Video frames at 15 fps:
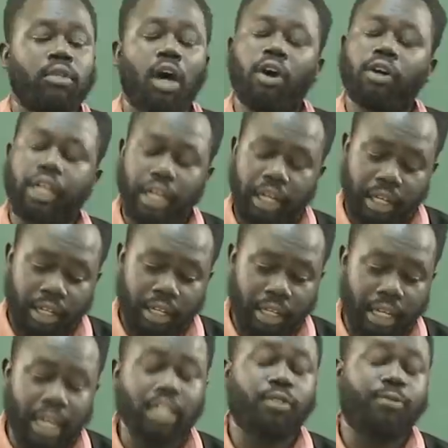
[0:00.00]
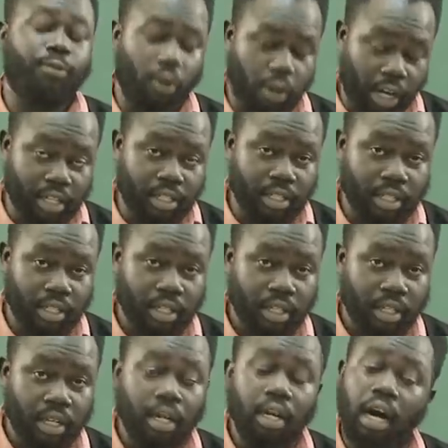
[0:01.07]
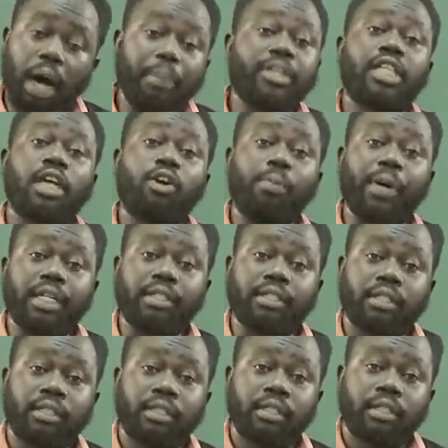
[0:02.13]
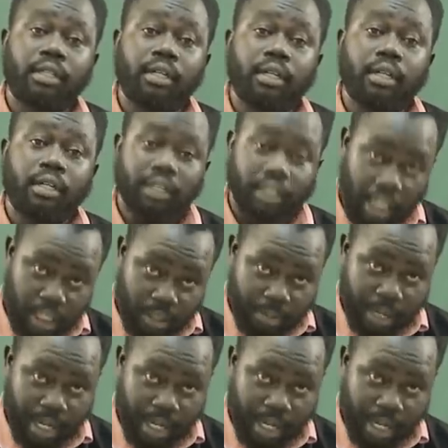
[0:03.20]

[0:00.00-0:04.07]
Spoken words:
Okay, let's focus. Mr. Norbert, just